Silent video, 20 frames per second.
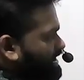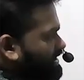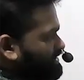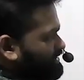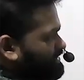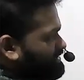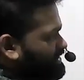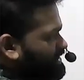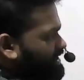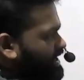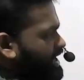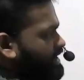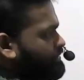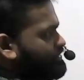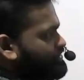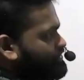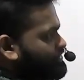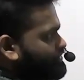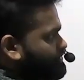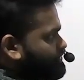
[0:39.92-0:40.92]
The
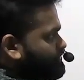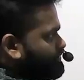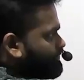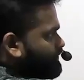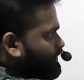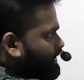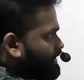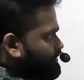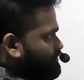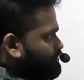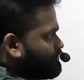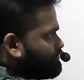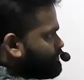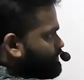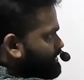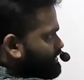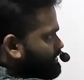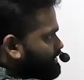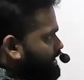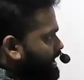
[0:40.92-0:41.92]
dimensions of K should be
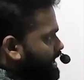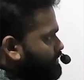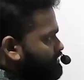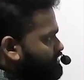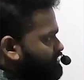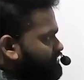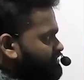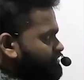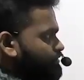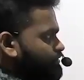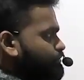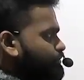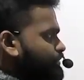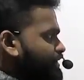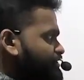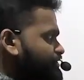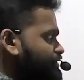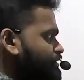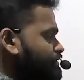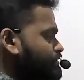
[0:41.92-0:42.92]
the dimensions of pressure.